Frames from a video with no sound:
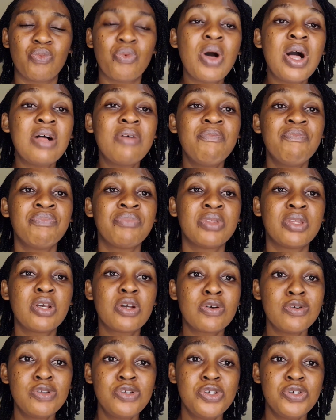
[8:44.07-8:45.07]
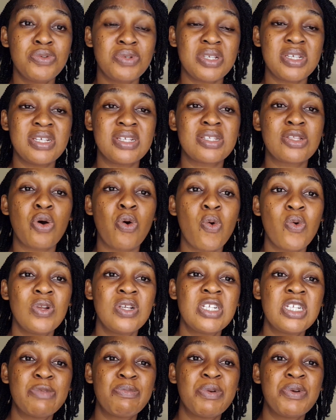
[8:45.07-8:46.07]
Well, the good news is the
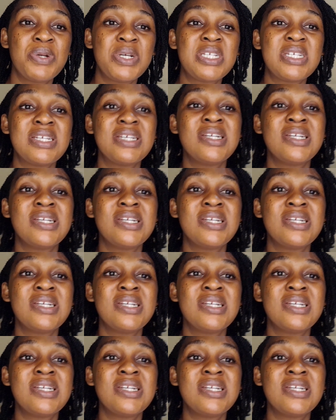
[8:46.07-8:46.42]
Holy Spirit